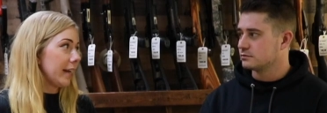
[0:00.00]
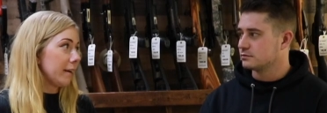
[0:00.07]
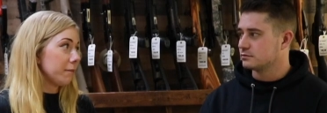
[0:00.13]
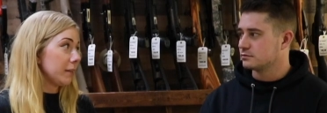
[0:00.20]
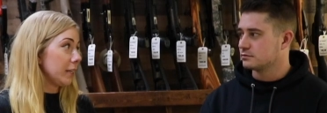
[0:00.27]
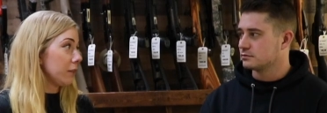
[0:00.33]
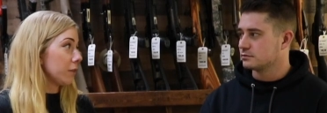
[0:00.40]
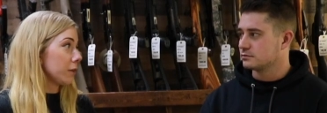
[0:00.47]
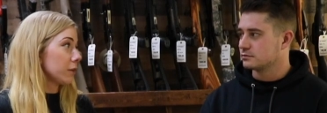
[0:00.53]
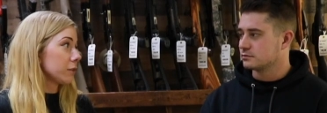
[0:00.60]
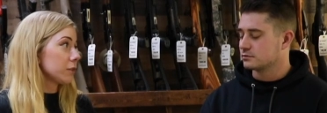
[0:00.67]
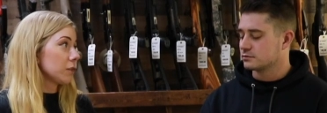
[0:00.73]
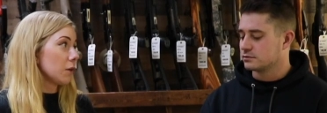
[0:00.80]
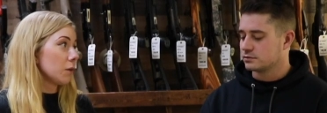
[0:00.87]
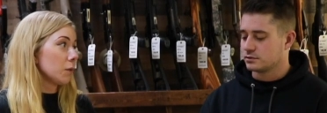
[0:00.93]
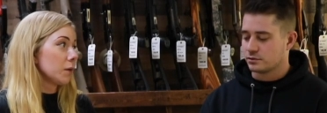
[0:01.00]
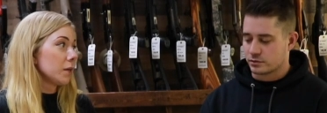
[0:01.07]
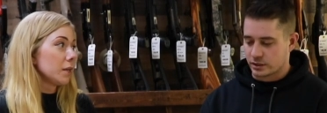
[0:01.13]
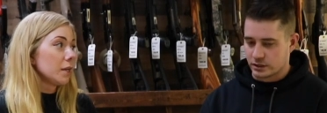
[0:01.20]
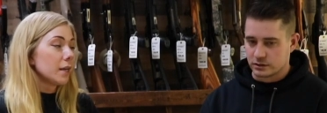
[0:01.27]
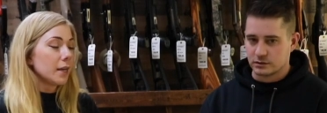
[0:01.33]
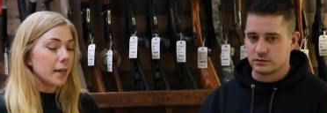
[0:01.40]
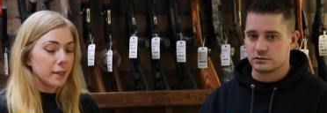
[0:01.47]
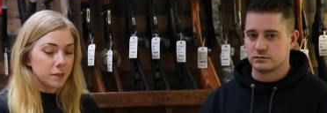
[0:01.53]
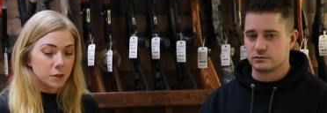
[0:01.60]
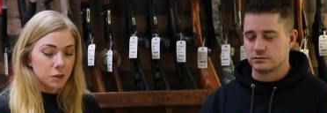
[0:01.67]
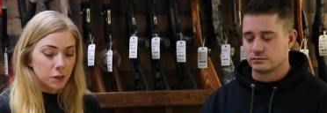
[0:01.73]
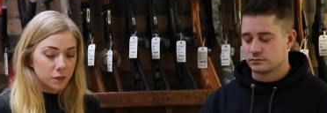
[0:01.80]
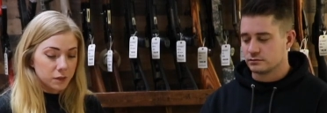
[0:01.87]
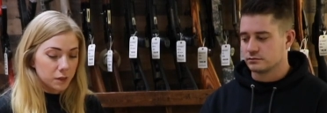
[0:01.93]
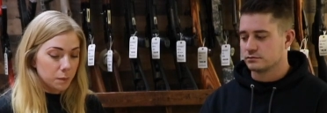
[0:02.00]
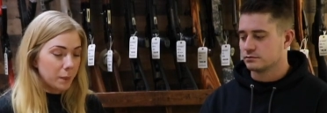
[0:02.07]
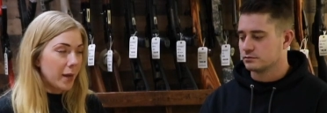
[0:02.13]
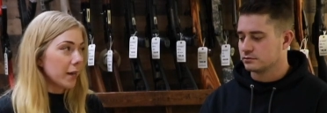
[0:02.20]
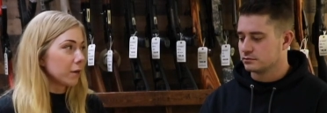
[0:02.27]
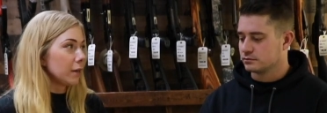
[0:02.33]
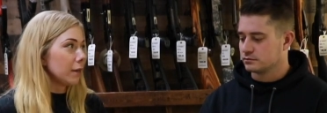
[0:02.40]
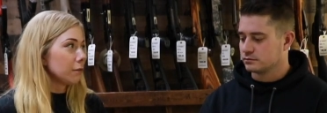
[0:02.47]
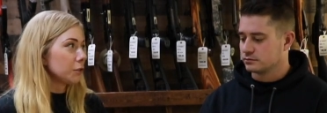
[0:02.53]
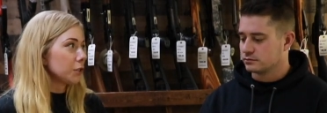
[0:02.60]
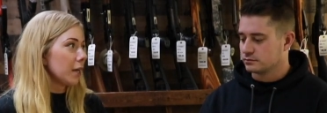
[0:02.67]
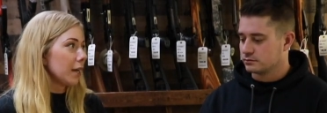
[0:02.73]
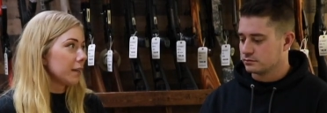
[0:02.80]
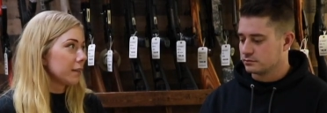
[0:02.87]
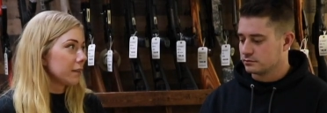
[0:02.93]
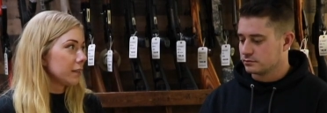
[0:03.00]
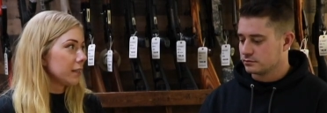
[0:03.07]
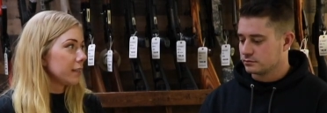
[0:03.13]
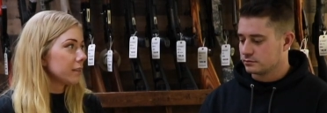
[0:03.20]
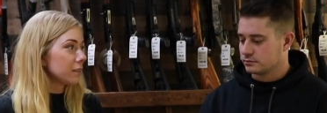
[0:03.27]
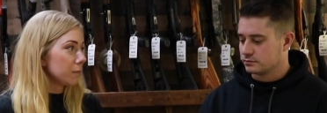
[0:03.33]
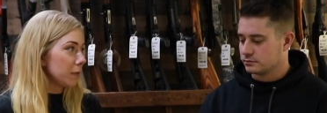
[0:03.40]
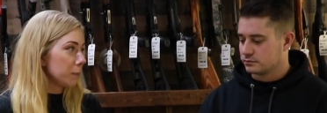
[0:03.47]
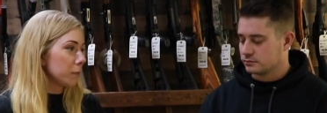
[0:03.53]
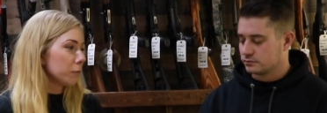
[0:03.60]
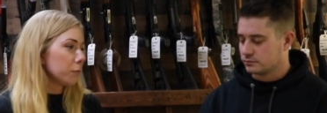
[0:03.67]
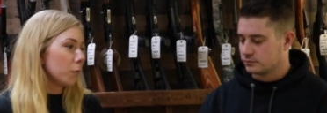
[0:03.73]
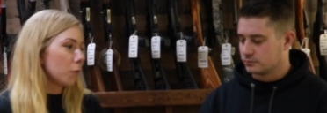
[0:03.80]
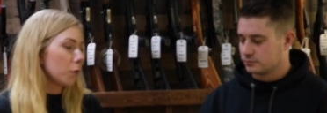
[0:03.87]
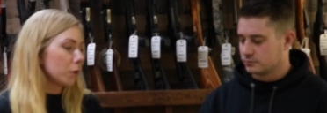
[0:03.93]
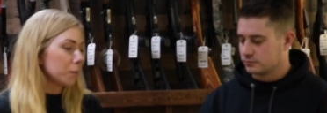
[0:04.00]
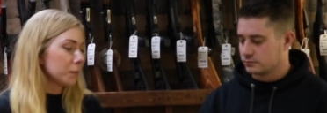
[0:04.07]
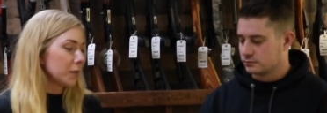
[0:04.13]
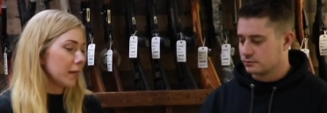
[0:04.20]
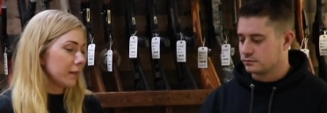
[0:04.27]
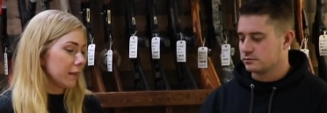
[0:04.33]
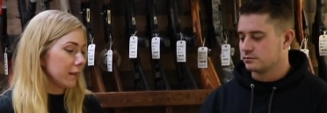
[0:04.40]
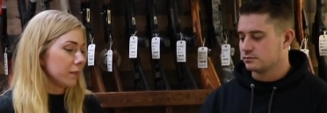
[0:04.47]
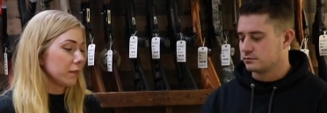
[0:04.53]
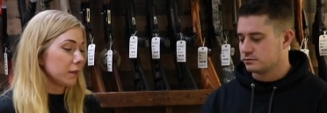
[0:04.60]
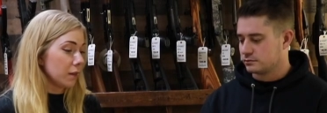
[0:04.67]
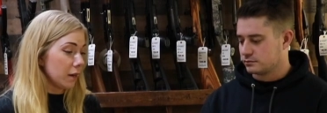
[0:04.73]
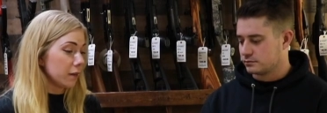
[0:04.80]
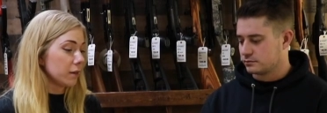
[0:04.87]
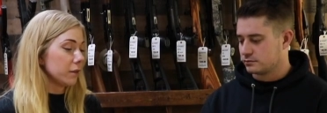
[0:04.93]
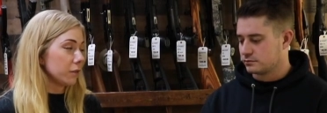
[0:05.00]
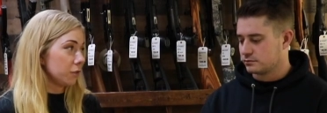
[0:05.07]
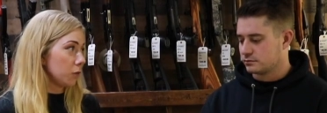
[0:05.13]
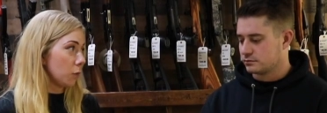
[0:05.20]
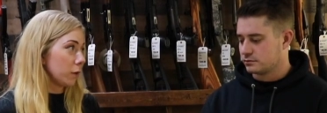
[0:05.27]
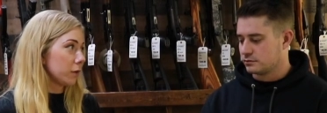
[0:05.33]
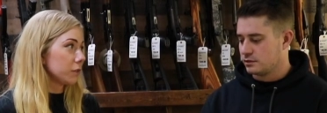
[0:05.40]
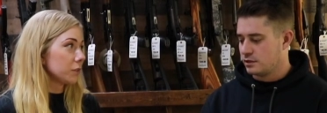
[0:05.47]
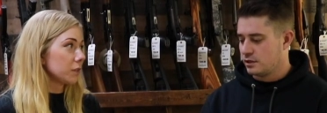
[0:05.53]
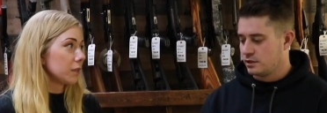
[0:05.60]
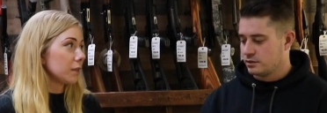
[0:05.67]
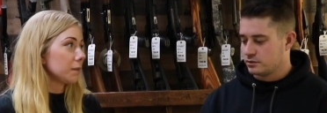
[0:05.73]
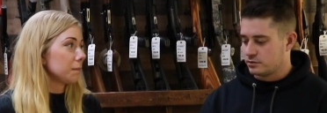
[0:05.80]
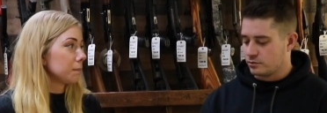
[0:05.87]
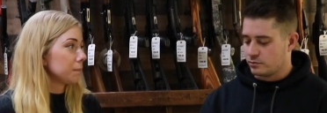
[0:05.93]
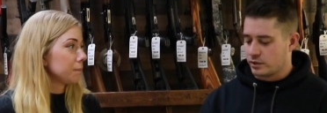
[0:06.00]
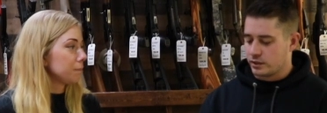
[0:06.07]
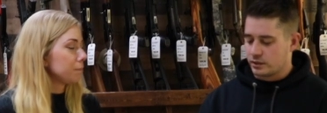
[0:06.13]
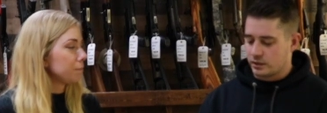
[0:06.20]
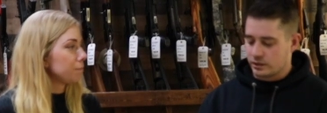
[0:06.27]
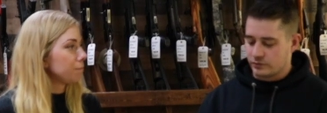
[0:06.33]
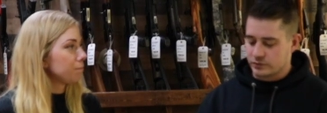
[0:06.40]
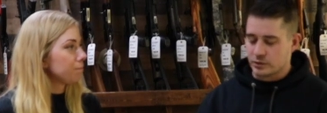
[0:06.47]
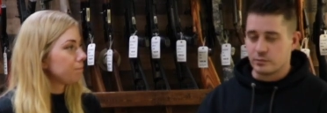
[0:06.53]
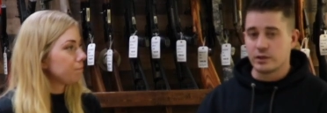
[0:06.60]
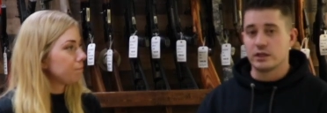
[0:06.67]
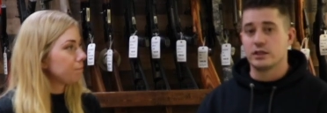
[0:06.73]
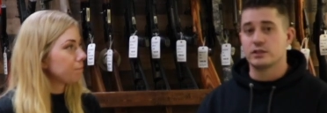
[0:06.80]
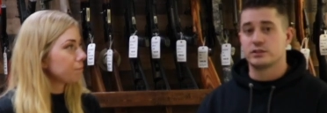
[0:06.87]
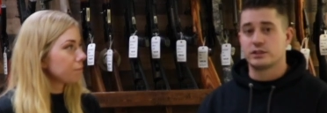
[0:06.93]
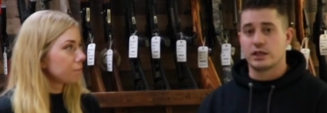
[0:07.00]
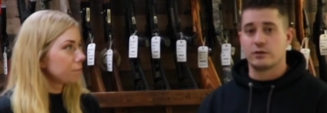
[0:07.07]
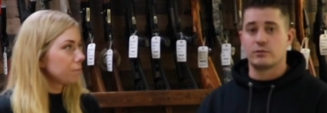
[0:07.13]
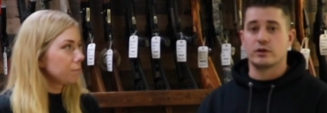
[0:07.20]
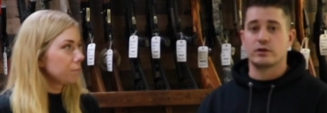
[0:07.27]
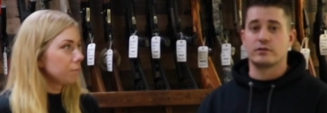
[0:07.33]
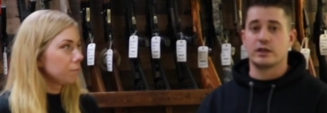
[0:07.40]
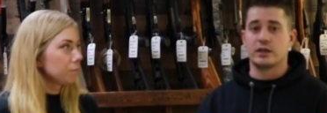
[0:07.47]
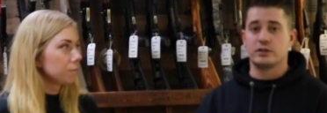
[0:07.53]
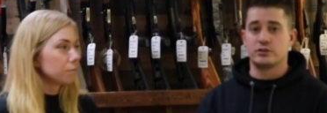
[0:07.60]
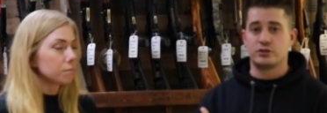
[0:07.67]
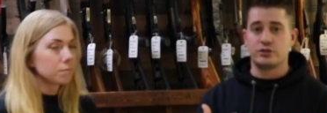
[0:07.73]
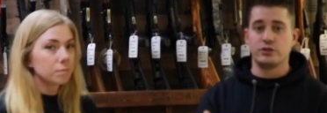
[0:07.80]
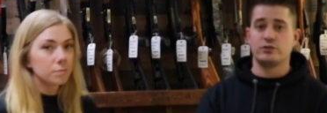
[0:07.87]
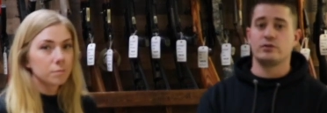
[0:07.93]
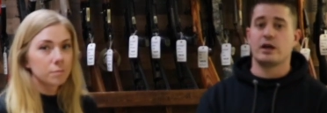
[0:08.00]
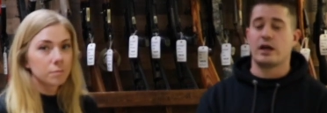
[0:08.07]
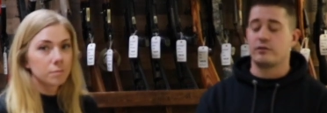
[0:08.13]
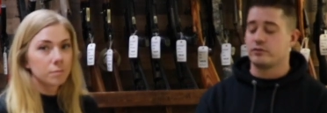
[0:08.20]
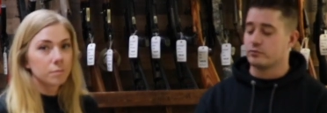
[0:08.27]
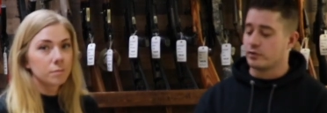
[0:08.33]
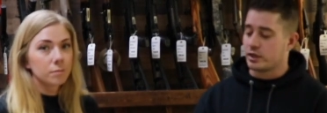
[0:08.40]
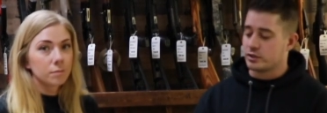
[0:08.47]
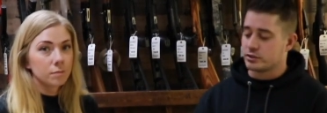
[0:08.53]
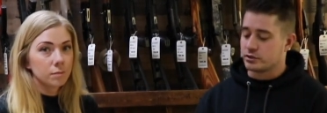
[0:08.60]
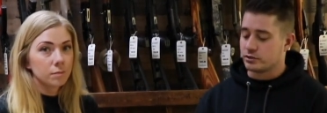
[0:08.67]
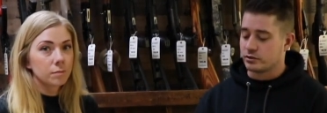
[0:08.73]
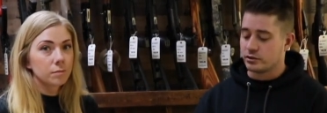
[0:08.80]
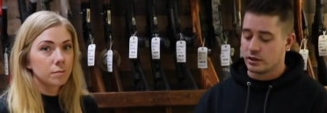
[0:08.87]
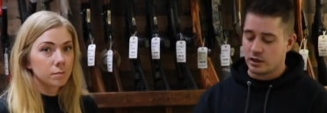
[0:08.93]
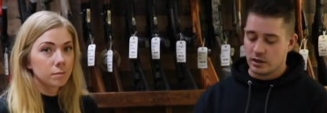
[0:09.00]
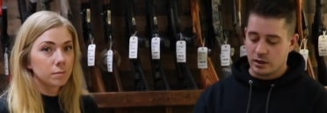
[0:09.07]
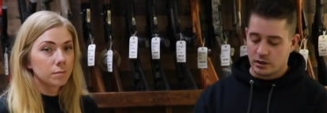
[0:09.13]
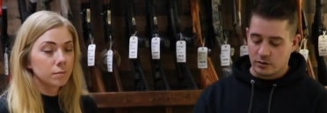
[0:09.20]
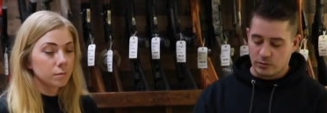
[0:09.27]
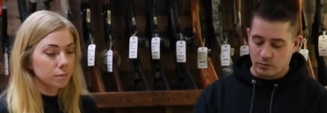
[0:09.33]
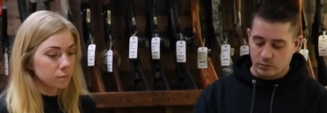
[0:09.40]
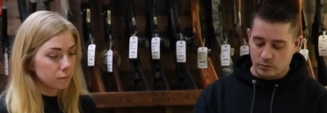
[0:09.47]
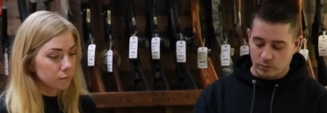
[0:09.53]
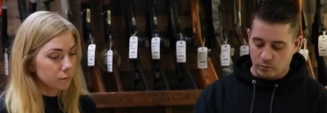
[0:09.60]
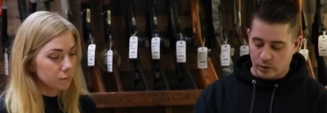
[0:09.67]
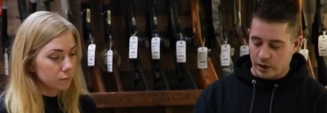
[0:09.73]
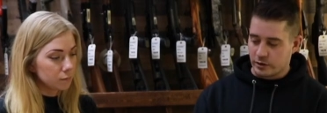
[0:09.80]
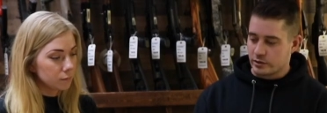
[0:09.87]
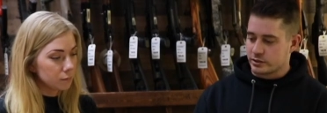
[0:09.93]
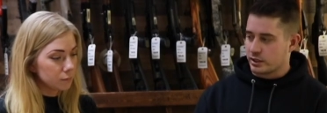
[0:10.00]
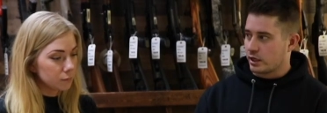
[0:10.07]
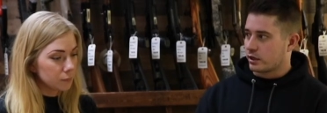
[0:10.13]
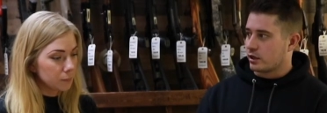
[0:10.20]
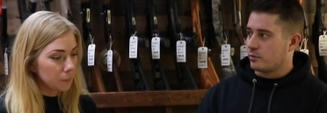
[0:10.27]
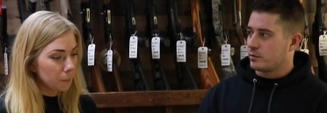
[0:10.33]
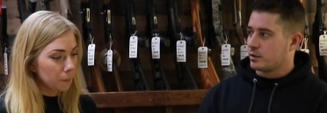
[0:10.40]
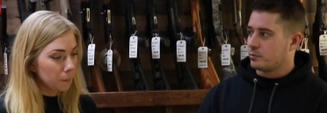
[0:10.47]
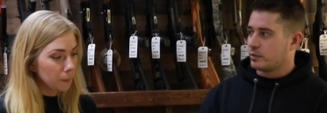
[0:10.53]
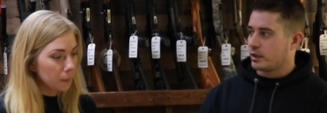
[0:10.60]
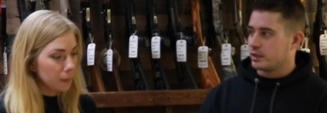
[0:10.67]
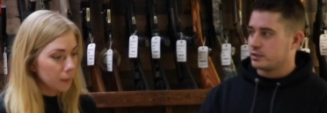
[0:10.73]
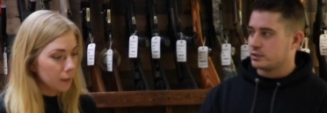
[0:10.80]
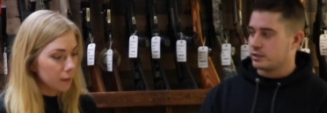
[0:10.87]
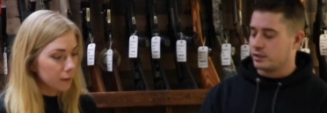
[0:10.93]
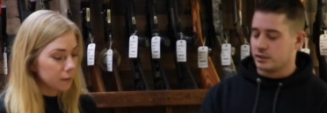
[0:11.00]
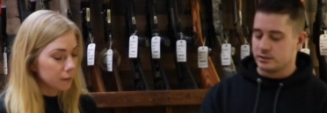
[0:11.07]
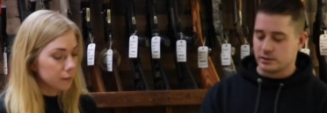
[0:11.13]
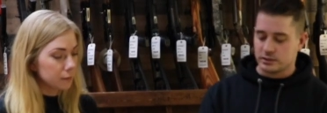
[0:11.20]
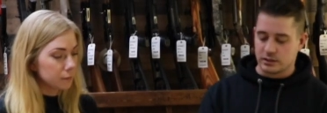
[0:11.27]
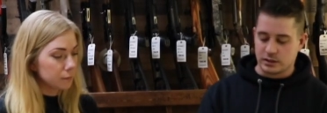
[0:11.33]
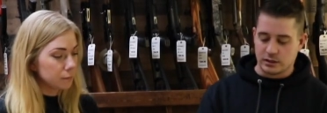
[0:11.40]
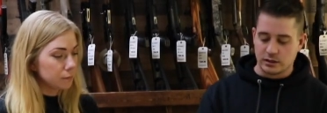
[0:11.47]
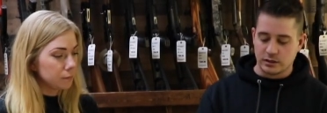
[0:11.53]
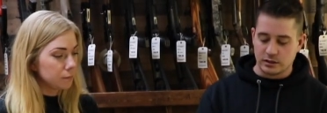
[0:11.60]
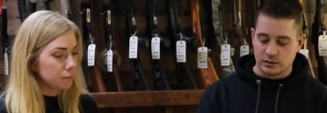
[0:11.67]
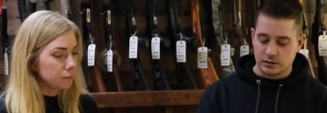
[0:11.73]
Speaker 1: have either. So it's just the background check that needs to be performed, and then the gun is yours.
Speaker 2: So when if someone in a state where they do have to register, where does that come into play? Is it is it the